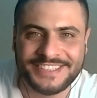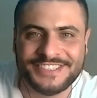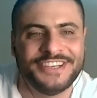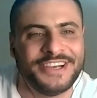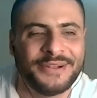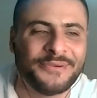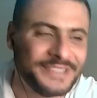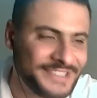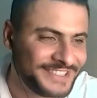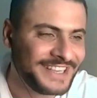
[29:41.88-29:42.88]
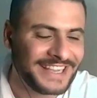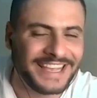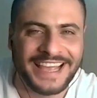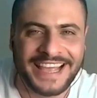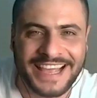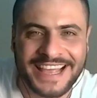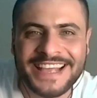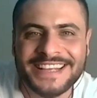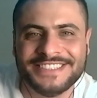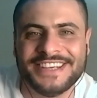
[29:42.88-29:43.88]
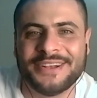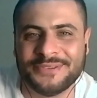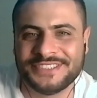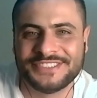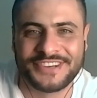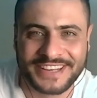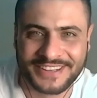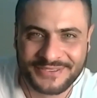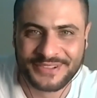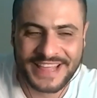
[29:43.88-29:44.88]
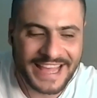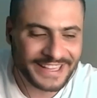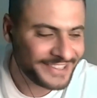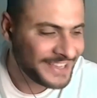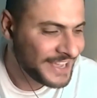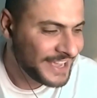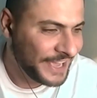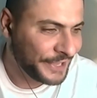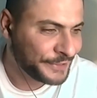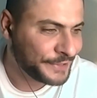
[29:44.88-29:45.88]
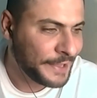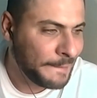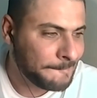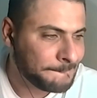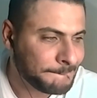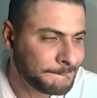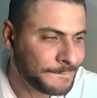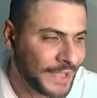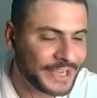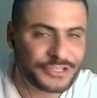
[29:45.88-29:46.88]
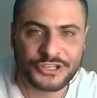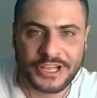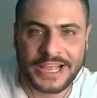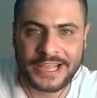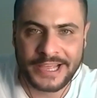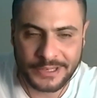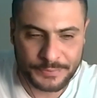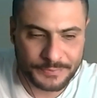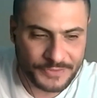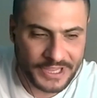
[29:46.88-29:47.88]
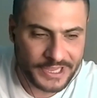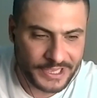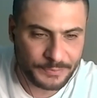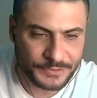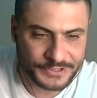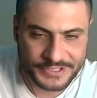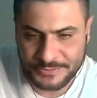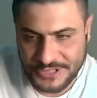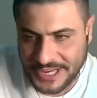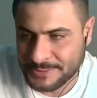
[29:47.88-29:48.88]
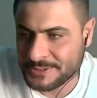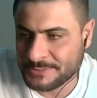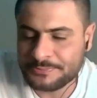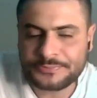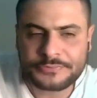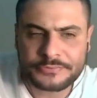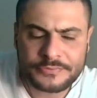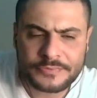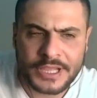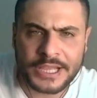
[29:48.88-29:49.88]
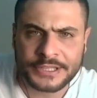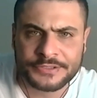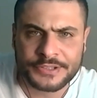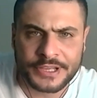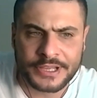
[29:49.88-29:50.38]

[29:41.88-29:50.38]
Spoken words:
she always she always struggle with that. And actually, I help her sometimes. And